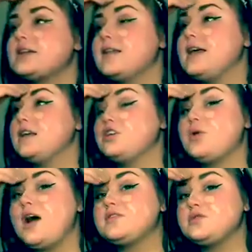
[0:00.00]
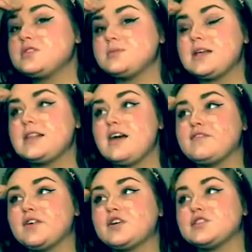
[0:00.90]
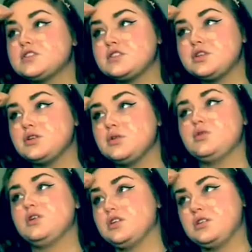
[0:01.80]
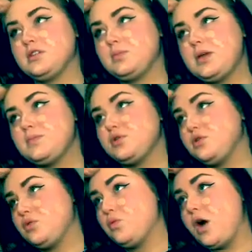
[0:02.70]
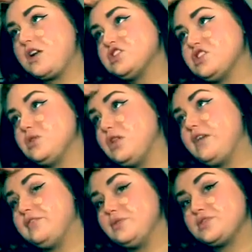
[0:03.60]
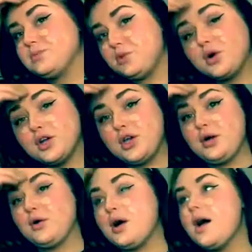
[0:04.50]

Like, you have to explain that first to the people who watch you, love you, support you,